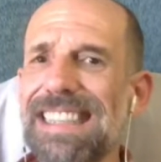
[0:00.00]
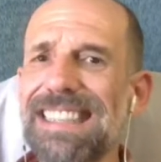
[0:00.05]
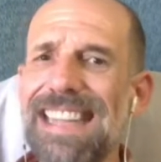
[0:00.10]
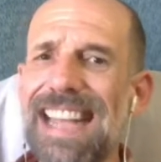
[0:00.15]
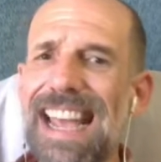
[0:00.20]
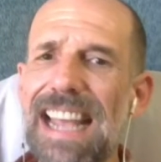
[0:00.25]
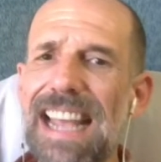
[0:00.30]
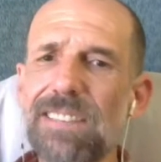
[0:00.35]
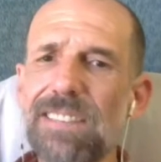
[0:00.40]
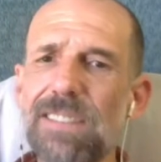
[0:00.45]

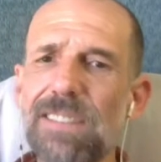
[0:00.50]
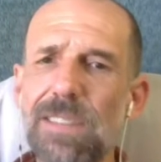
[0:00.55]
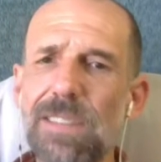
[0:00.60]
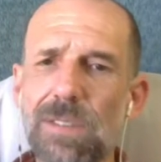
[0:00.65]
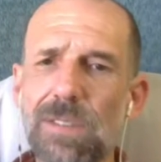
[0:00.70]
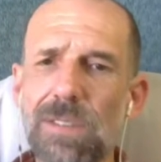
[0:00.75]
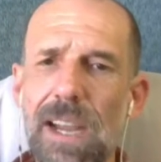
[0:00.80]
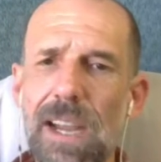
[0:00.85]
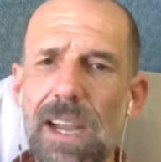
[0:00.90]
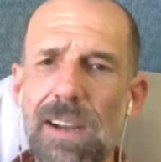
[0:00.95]
existential
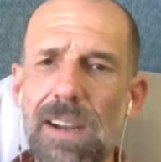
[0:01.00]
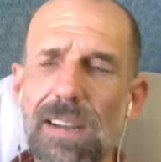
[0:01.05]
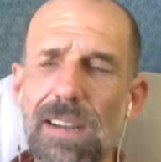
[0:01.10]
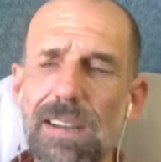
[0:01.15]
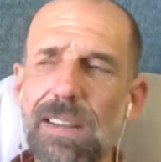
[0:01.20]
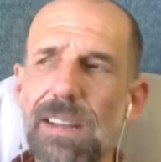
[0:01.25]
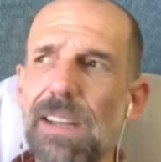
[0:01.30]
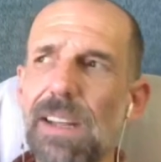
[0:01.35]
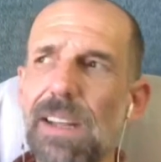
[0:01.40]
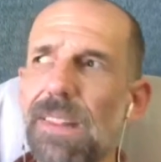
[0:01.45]
terror.
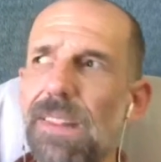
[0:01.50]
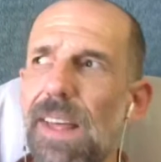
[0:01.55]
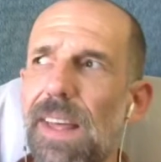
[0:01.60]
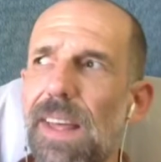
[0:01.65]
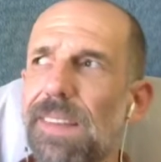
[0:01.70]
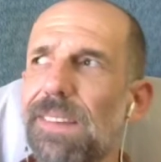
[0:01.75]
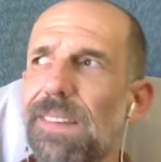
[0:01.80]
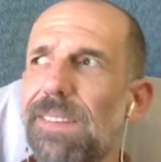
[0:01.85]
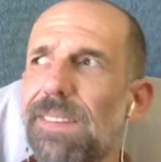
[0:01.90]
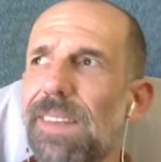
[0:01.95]
That
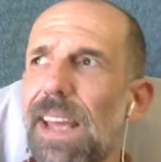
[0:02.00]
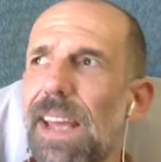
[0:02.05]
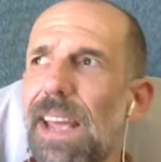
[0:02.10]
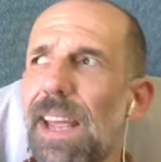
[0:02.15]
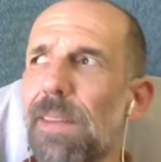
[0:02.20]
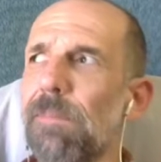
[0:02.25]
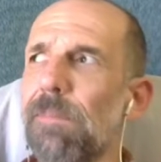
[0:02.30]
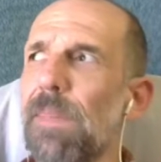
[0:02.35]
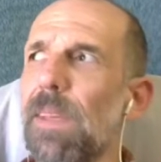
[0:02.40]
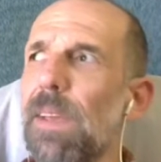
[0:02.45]
is to
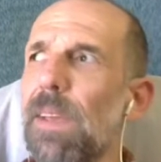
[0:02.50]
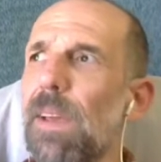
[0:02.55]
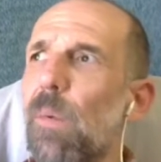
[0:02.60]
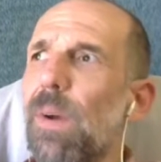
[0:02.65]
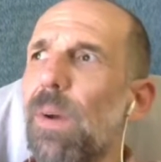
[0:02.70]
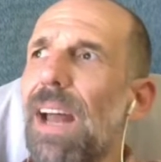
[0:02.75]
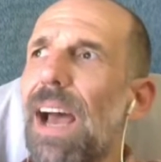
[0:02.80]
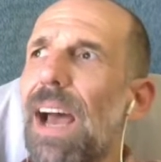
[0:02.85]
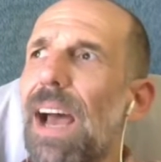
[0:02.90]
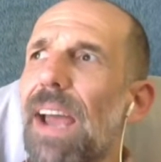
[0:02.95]
say,
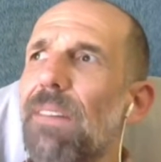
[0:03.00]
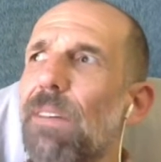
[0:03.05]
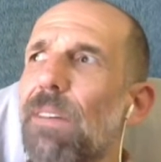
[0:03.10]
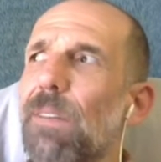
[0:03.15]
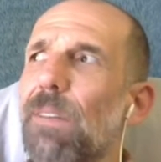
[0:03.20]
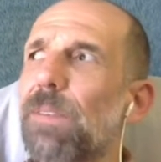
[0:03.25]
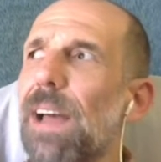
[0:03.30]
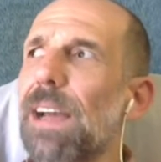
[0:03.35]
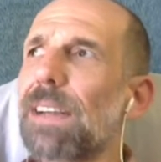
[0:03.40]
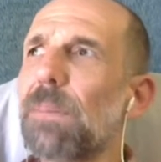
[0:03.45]
when I
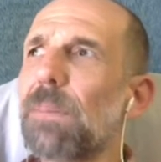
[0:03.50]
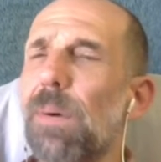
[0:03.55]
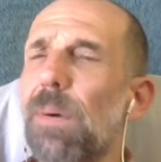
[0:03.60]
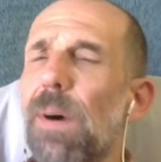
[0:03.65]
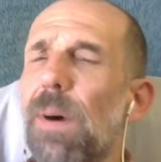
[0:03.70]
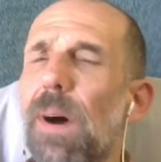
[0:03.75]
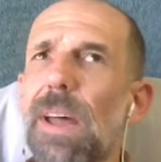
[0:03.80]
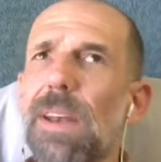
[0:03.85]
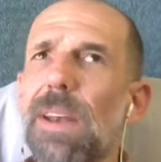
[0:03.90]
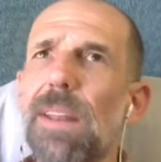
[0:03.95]
reflect
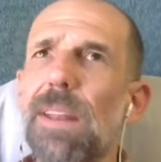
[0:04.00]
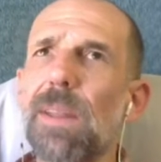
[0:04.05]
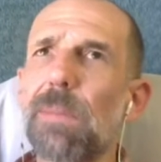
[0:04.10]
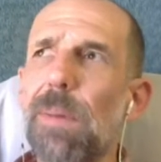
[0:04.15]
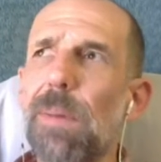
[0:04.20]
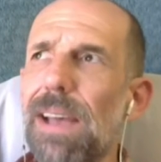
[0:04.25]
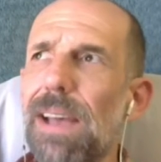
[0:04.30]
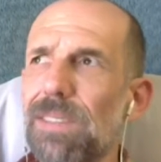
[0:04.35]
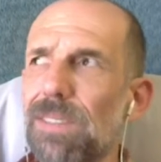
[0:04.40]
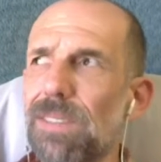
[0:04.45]
upon the
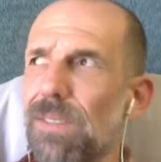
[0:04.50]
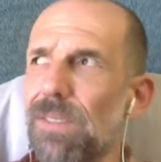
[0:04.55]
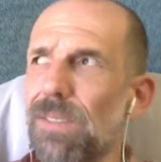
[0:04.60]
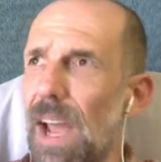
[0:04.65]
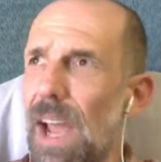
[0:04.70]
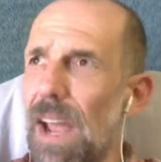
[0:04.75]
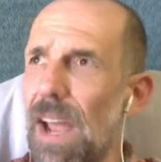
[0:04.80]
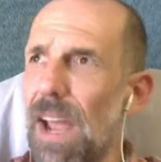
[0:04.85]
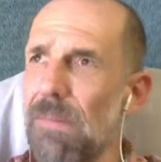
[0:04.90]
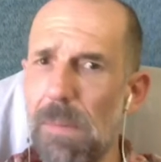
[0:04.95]
passage of
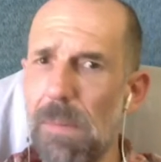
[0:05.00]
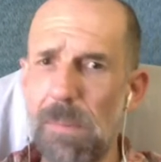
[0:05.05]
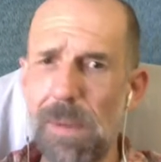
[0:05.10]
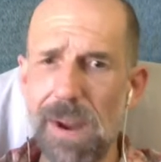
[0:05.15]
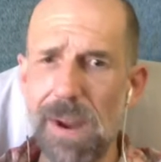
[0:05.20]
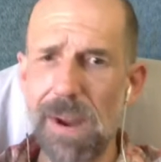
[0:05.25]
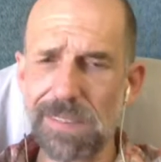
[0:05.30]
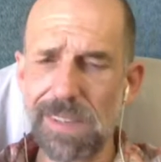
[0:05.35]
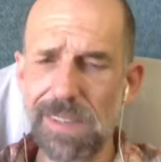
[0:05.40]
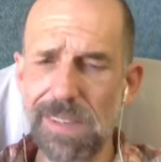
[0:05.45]
time, my
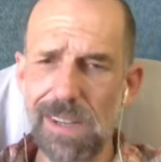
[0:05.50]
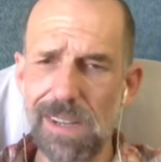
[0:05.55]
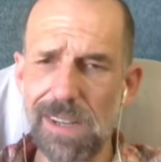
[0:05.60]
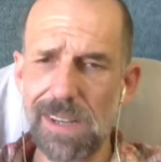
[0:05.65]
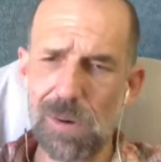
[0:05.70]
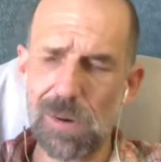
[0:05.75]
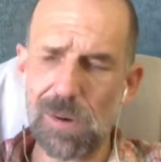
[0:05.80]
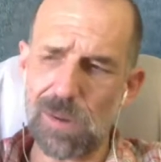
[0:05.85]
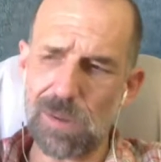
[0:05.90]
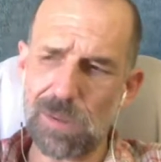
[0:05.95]
parents getting
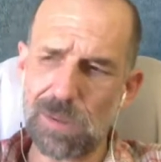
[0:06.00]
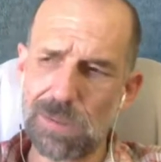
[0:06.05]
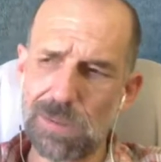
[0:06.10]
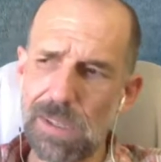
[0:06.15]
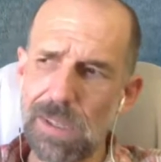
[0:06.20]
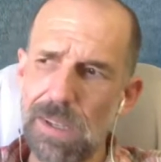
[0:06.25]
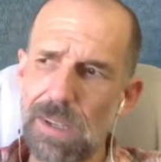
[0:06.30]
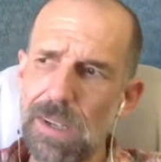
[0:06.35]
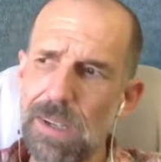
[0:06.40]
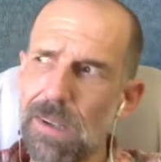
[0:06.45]
old,
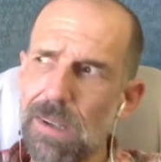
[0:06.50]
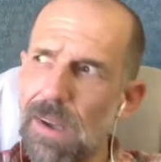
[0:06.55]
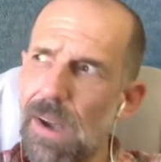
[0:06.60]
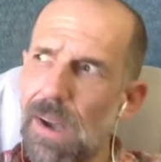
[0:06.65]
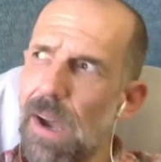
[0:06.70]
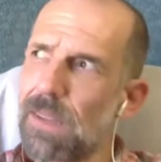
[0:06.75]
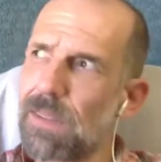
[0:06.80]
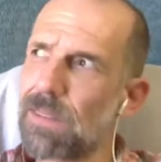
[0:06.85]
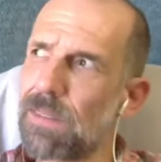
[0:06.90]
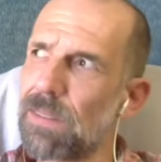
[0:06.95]

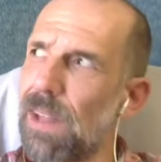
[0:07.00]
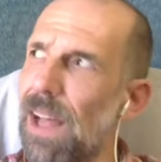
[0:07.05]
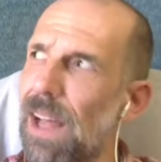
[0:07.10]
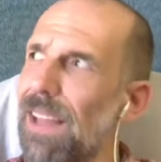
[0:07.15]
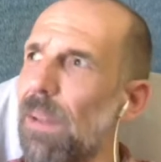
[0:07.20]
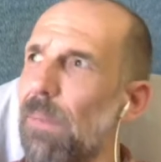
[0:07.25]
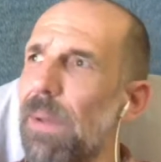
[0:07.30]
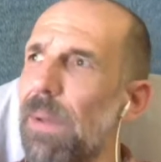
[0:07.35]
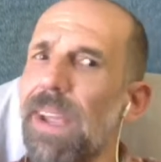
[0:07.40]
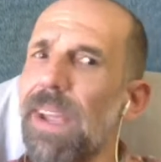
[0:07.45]

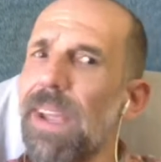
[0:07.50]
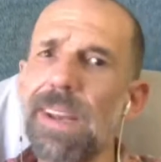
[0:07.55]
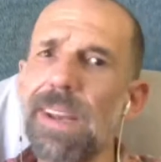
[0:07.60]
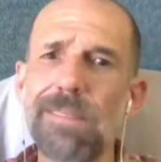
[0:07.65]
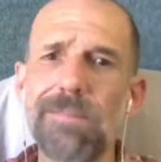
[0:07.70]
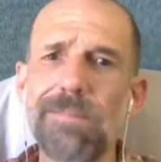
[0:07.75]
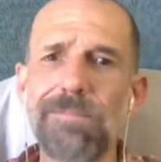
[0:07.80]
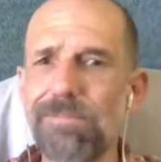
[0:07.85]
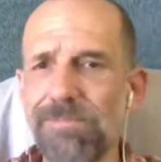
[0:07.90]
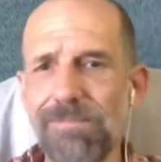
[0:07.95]
Delilah
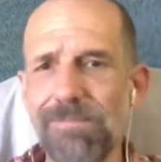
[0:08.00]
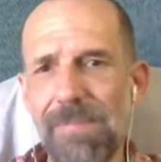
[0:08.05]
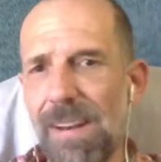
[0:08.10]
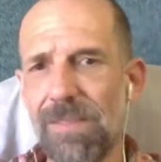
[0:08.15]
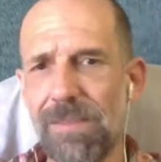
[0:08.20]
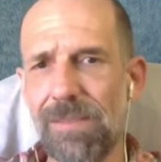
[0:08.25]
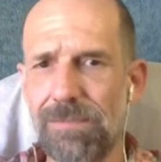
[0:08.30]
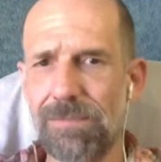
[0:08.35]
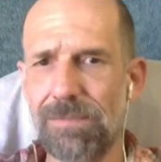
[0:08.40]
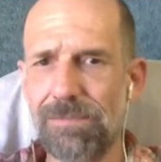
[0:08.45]
Bean,
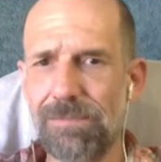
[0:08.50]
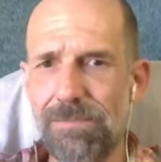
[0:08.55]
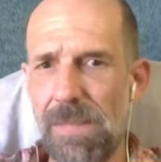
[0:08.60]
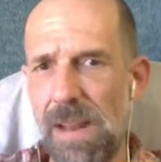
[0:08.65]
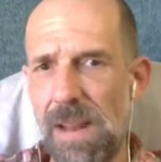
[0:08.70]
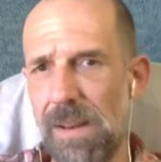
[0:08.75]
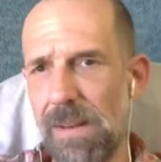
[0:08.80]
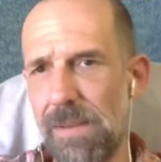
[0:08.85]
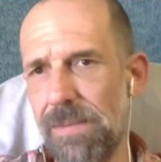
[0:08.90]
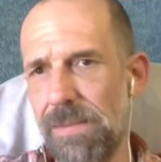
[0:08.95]
and
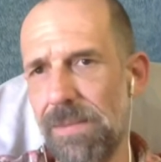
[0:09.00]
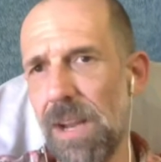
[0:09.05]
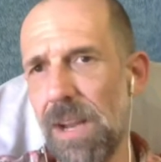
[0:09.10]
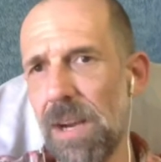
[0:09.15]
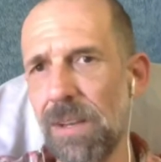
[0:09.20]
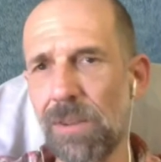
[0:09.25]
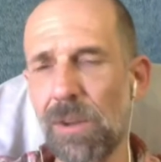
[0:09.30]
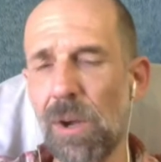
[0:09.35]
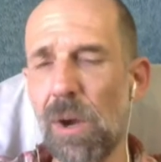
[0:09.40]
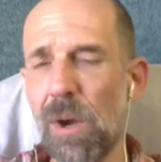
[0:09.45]
a young
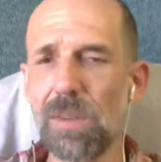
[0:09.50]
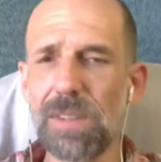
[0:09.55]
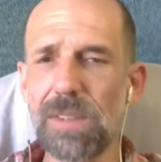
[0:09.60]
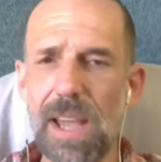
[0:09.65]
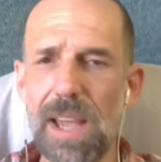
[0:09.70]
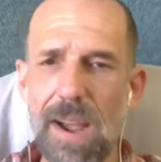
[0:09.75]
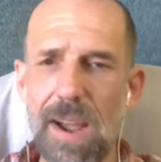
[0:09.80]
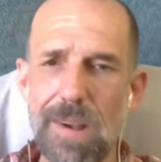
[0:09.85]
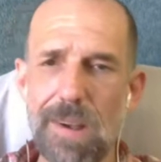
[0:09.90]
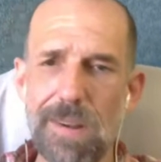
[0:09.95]
adult
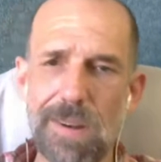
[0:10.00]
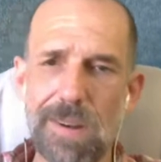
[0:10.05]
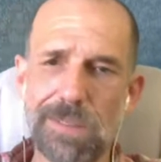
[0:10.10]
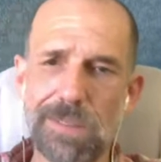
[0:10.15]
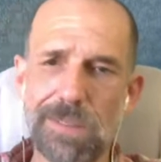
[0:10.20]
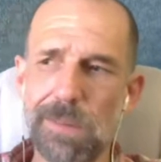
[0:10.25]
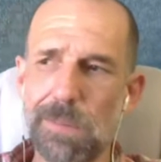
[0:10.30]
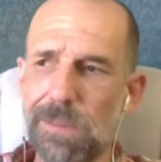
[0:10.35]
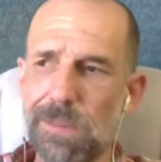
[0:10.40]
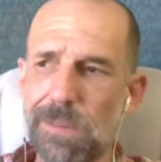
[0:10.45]
now, you know, she's
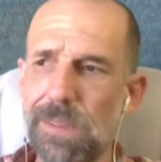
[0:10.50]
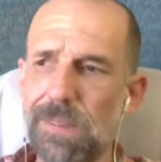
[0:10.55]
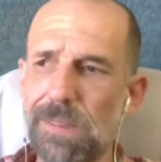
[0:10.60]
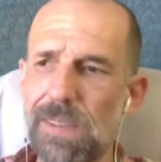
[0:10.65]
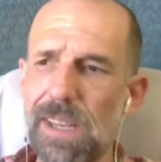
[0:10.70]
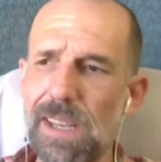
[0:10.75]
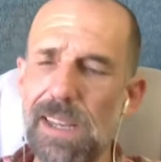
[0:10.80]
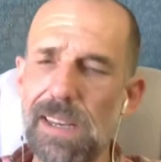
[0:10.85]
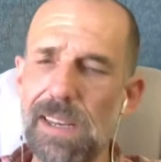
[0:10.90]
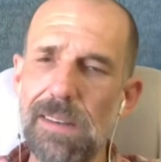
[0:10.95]
almost
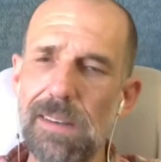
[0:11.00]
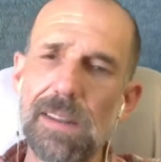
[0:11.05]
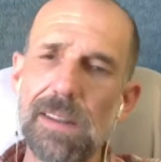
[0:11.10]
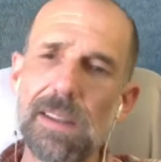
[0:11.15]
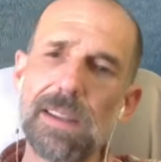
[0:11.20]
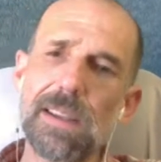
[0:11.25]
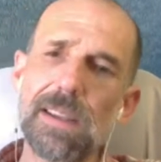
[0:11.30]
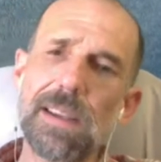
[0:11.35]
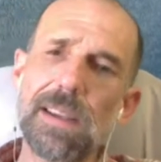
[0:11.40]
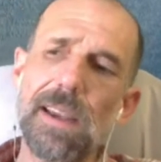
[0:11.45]
18,
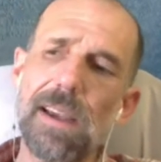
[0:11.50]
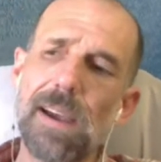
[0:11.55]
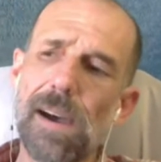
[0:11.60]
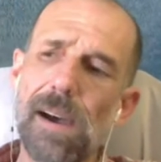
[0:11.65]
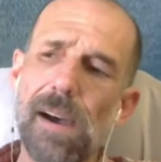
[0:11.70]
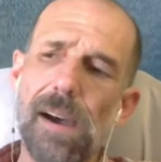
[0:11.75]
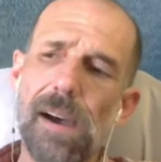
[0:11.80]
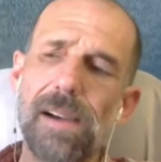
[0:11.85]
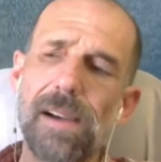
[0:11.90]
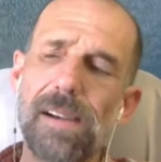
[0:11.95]

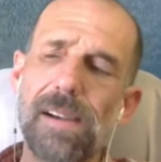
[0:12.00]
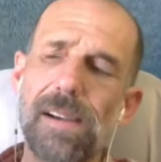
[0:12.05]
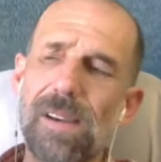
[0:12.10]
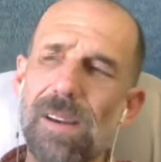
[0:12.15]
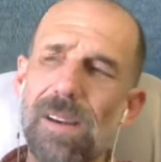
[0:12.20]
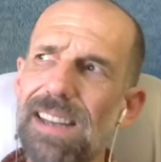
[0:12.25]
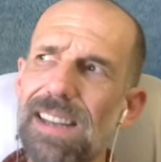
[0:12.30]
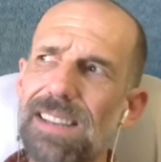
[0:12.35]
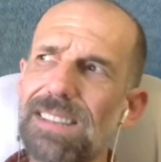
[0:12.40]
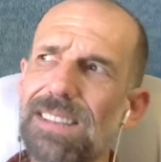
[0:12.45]
all that
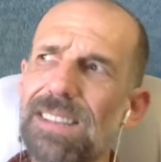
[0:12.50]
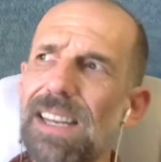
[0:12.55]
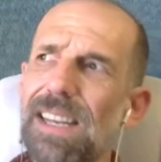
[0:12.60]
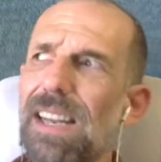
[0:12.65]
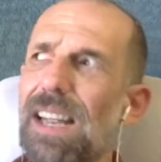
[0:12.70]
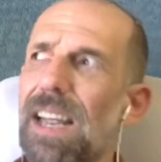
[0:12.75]
kind of shit.